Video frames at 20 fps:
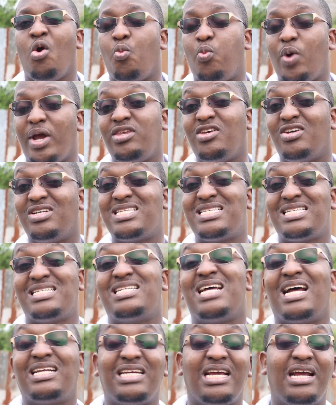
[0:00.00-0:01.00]
When you're
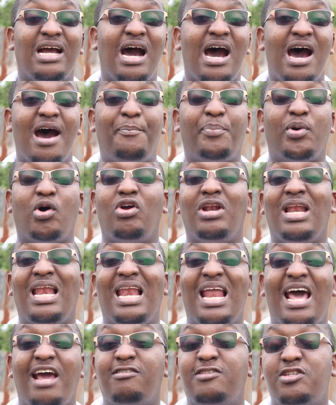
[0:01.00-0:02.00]
starting up on
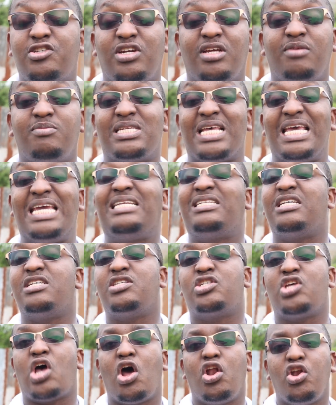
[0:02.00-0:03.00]
live streams, it
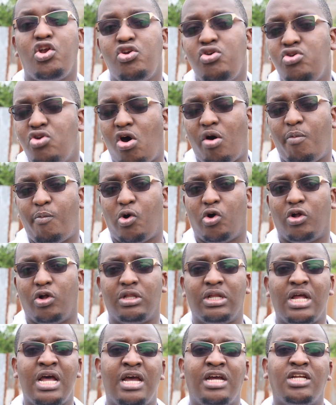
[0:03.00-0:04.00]
is normal
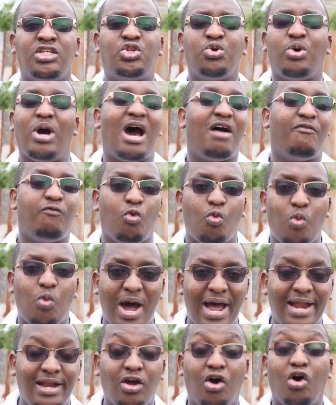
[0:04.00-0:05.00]
to have
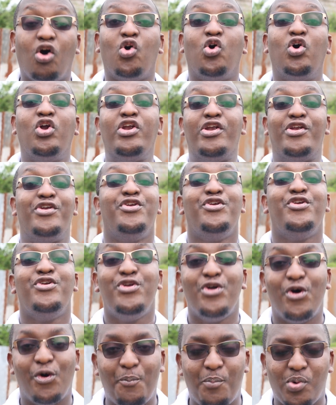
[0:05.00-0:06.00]
one or
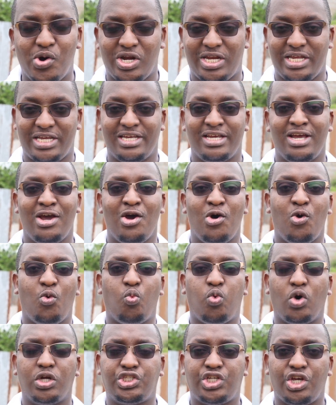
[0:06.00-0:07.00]
nobody
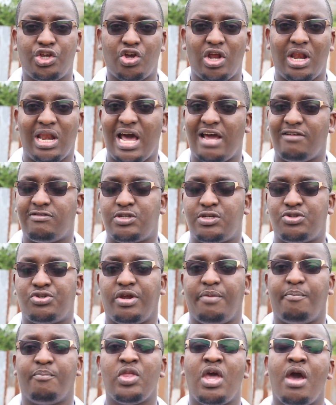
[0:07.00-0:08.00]
watching your live
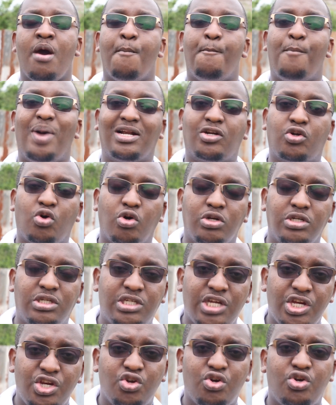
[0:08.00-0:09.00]
stream. But
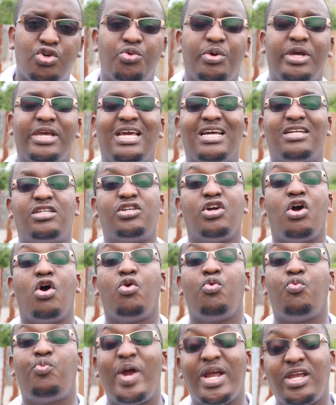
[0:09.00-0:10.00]
continue doing it
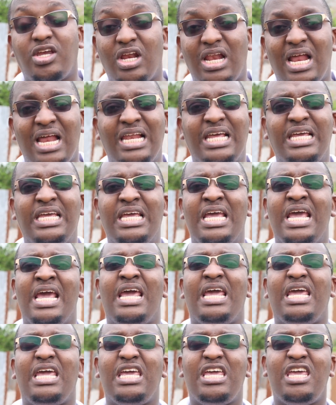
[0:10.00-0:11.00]
regularly.
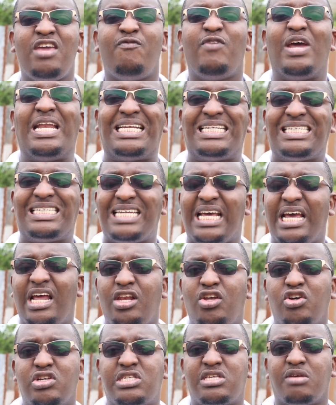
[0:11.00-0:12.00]
Even tell
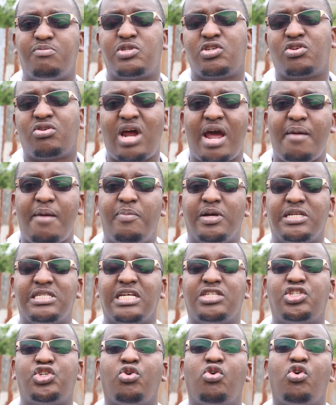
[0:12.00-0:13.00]
your subscribers
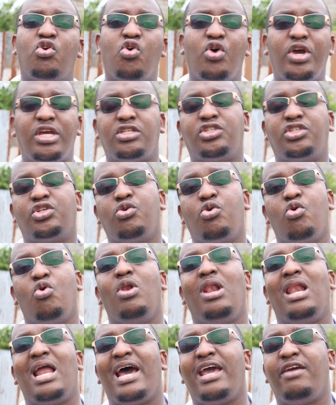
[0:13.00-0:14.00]
that you're going to go
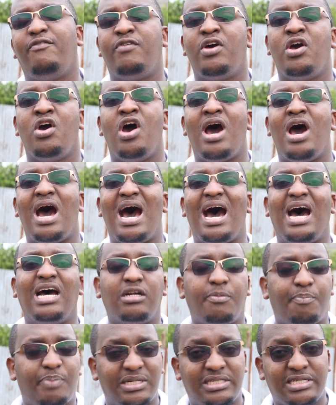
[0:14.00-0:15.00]
live at
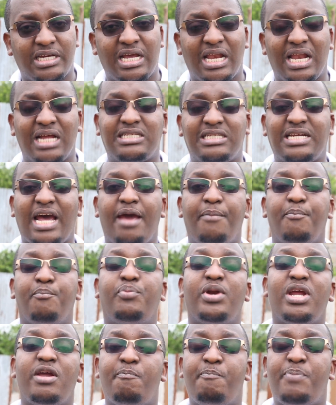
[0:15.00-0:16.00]
a particular time.
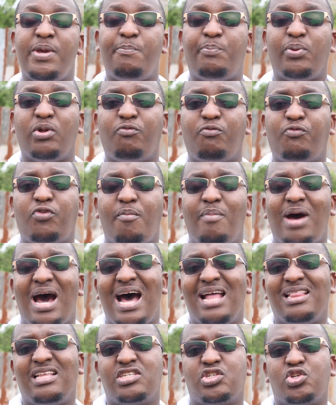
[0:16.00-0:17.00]
Bring people from
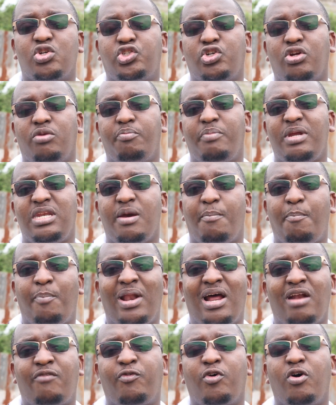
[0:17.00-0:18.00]
other social media
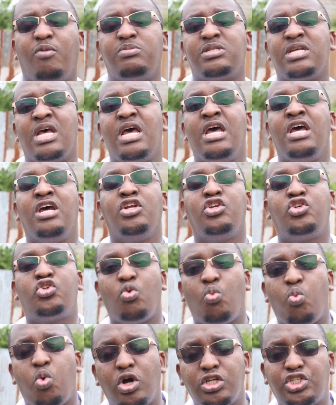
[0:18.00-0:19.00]
platforms to
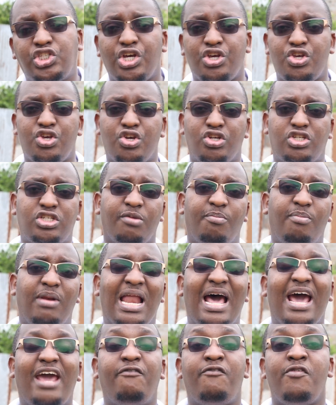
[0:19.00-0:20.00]
watch your YouTube
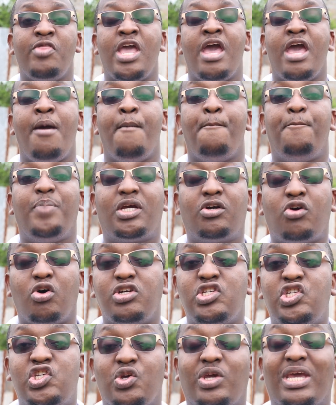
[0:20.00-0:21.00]
live,
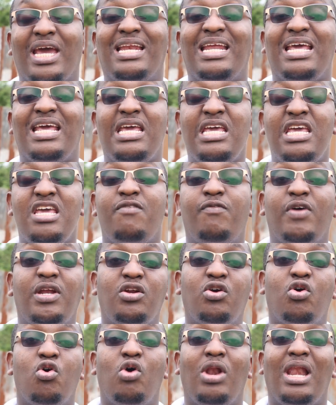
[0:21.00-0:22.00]
because you can
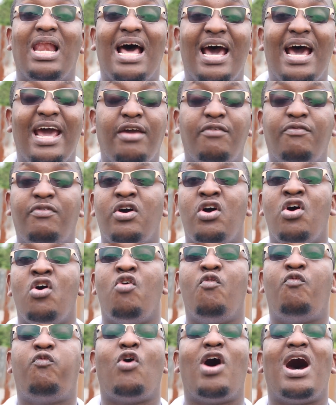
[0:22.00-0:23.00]
even go live
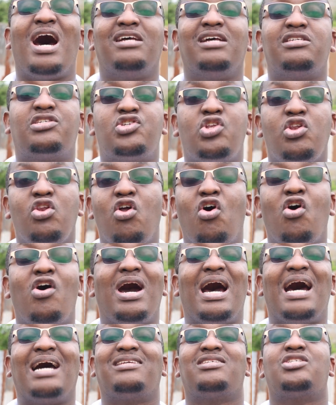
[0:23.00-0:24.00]
for as long
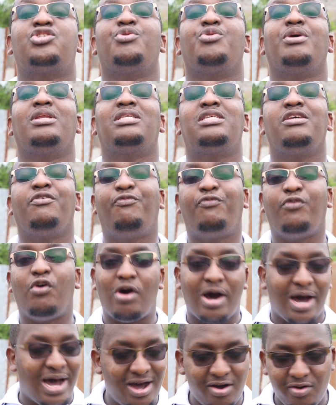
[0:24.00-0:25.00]
as
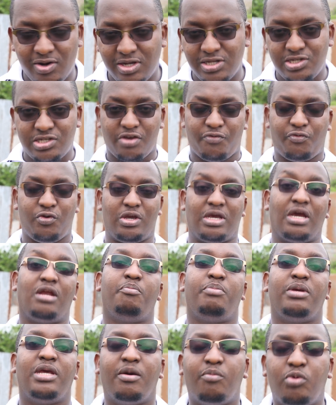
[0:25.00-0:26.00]
24 hours if you can
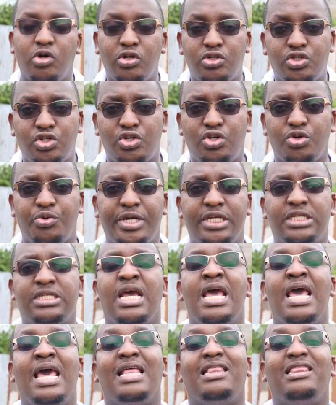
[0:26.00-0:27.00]
be able to do it.
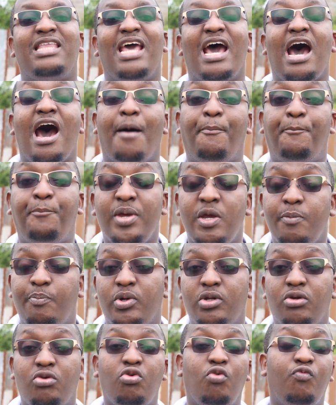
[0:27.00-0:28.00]
There are
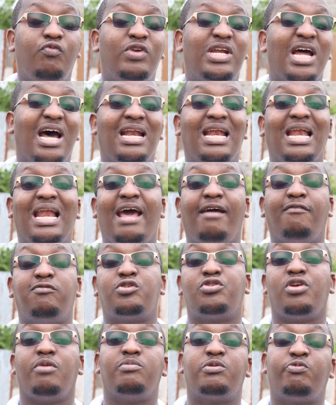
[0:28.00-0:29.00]
people who've done live
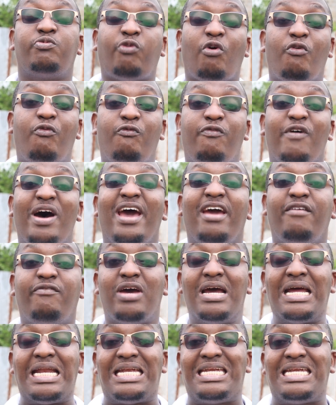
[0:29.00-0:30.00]
streams for 5
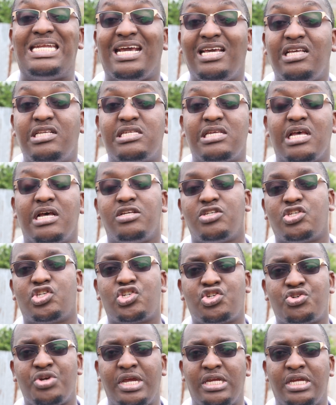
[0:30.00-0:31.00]
days
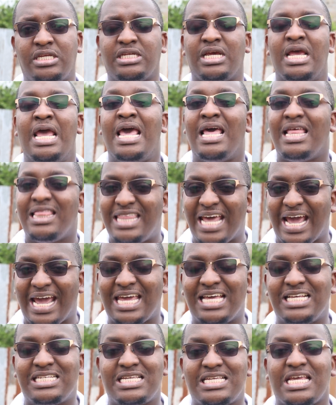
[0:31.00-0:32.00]
straight. There
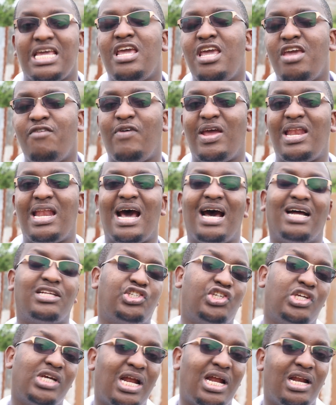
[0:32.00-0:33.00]
is even a
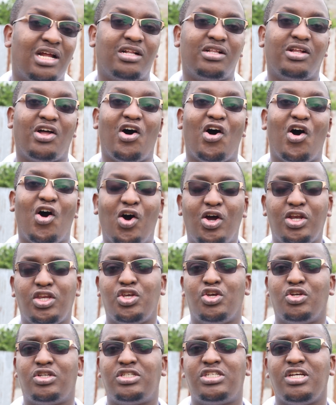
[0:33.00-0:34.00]
channel on
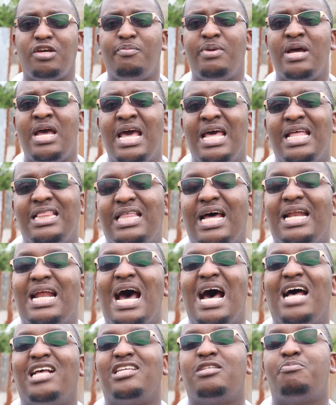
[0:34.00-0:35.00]
YouTube that
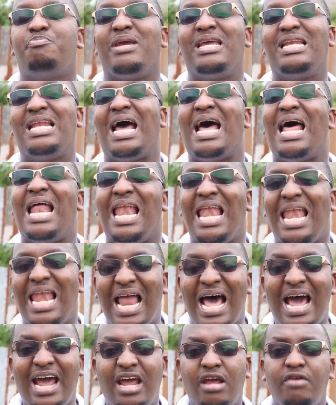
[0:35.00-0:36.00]
has been
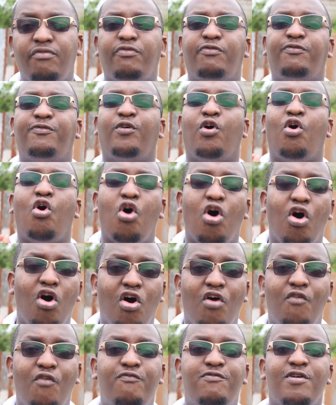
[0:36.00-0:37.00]
live for
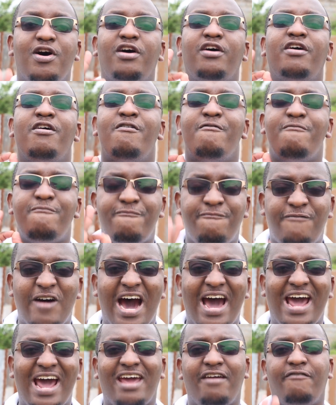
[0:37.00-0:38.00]
over
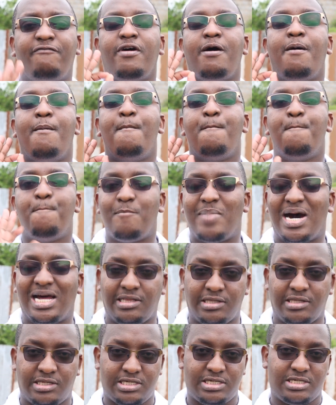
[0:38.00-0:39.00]
5
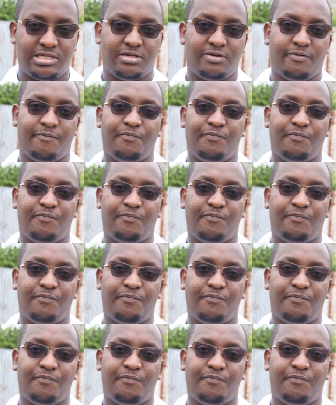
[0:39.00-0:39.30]
months.